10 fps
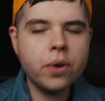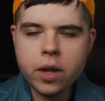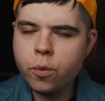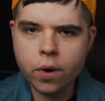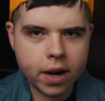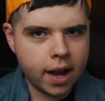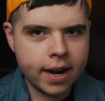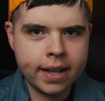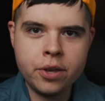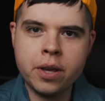You could work
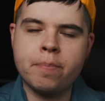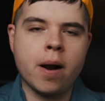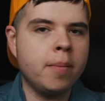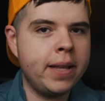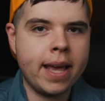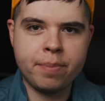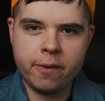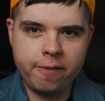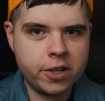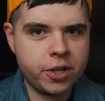on it, you could probably get
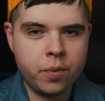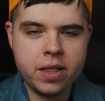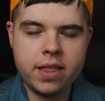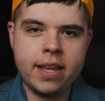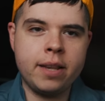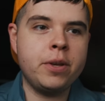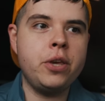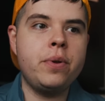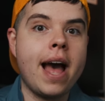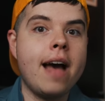proficient with it,
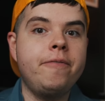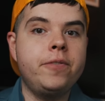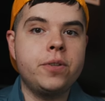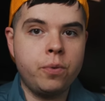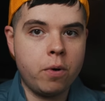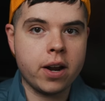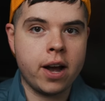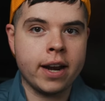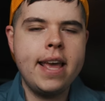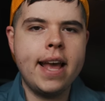but you'd have to work
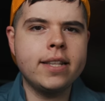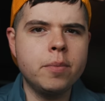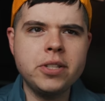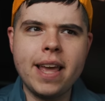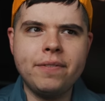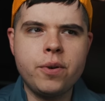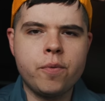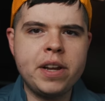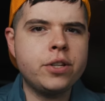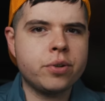on it. It's almost like you have to
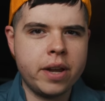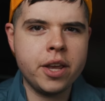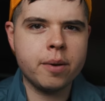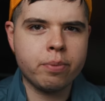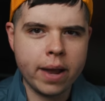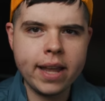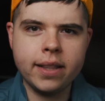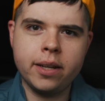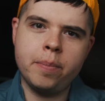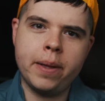retrain your brain a
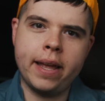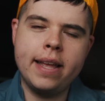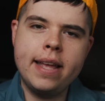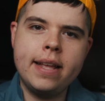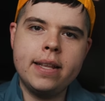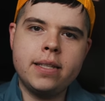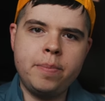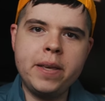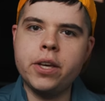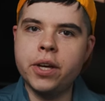little bit to
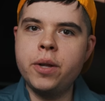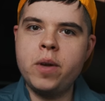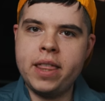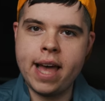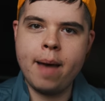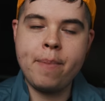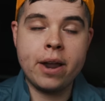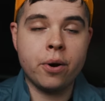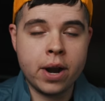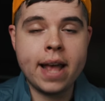be good with the
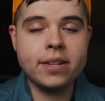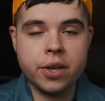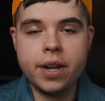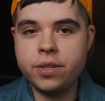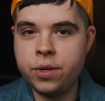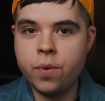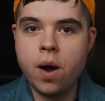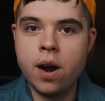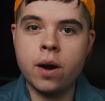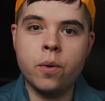iPad, or as good as you
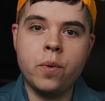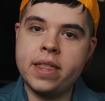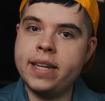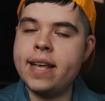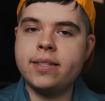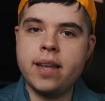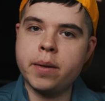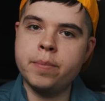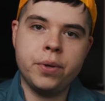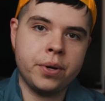are with a
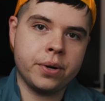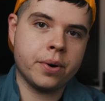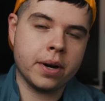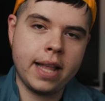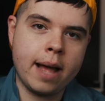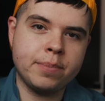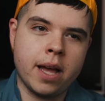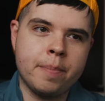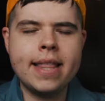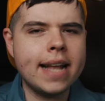desktop computer or a
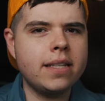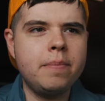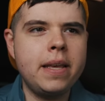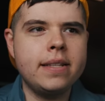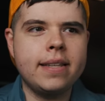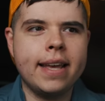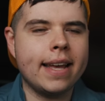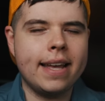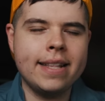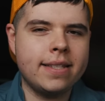laptop. And that to me, it's
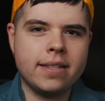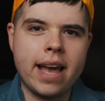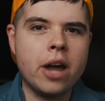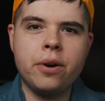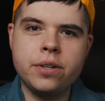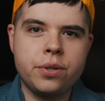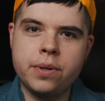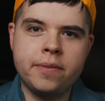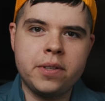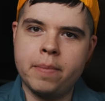like, it's
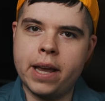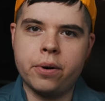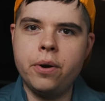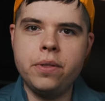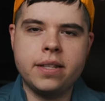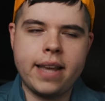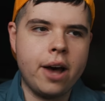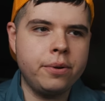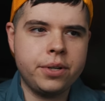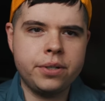counterintuitive to my growth. It's
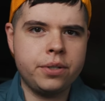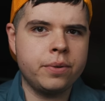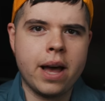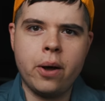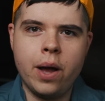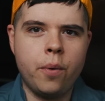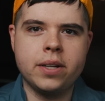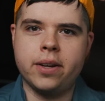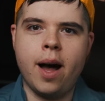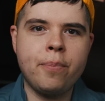counter to how I
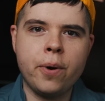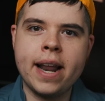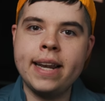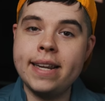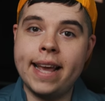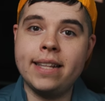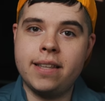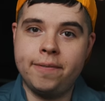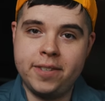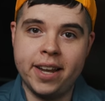want to operate. I need to get
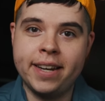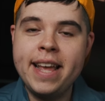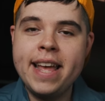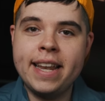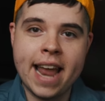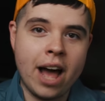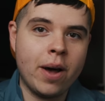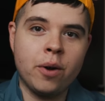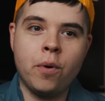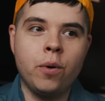stuff done now.
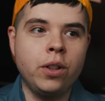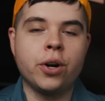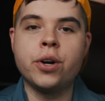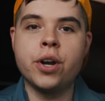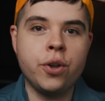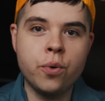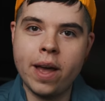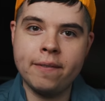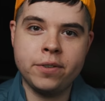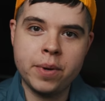I don't want to learn a new
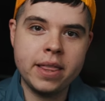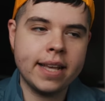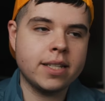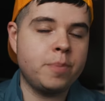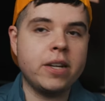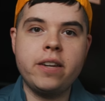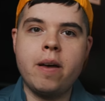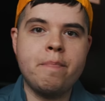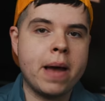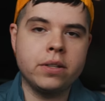way of doing things, especially if
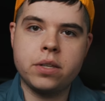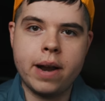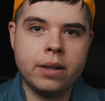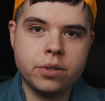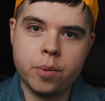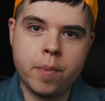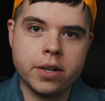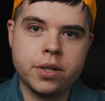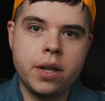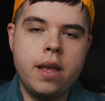I bounce around so
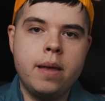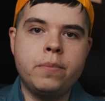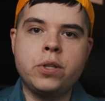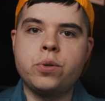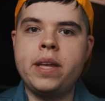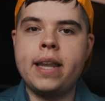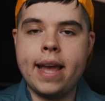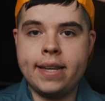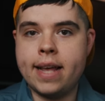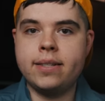much between
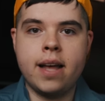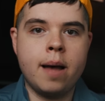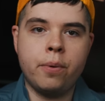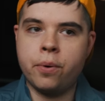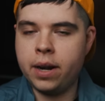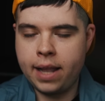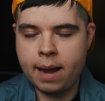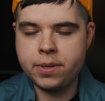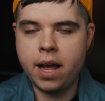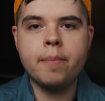a desktop or a
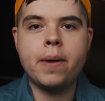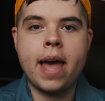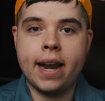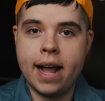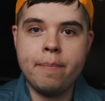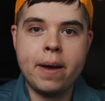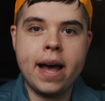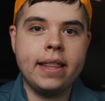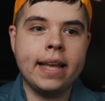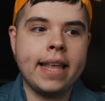laptop and an
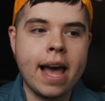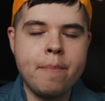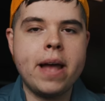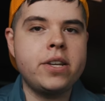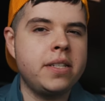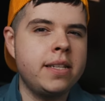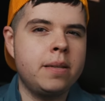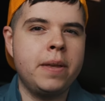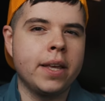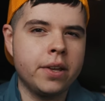iPad. Like, the iPad just needs
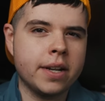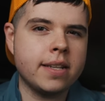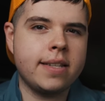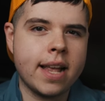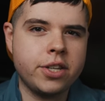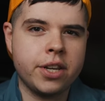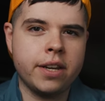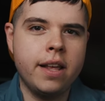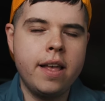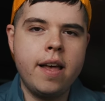to be a good
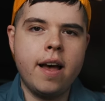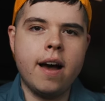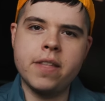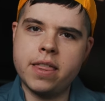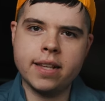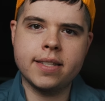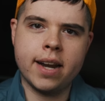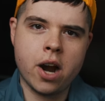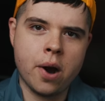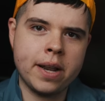extension of the things that
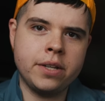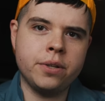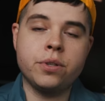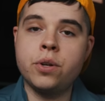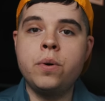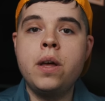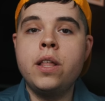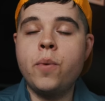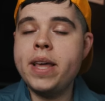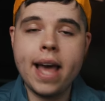I already do. So
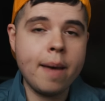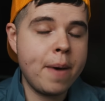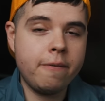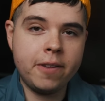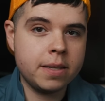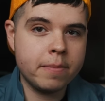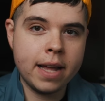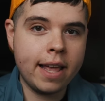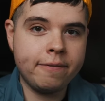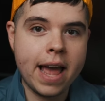the way the iPad fits in my
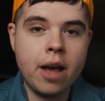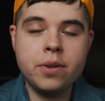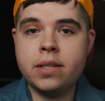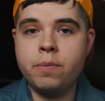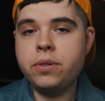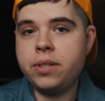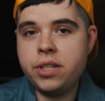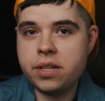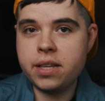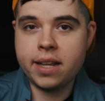life now is it's mostly
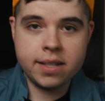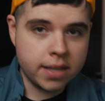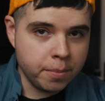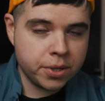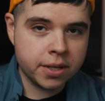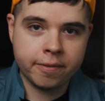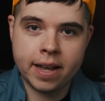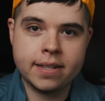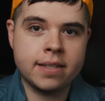just a consumption device.